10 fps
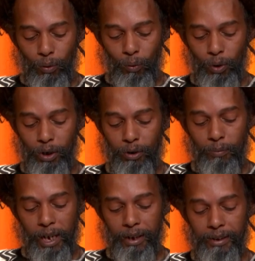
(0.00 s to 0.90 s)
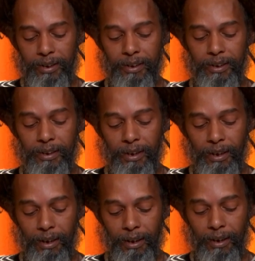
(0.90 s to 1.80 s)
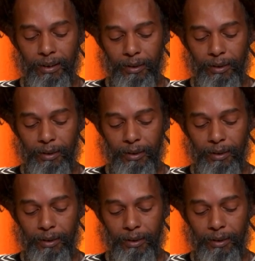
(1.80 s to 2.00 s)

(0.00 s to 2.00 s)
where humanity uh,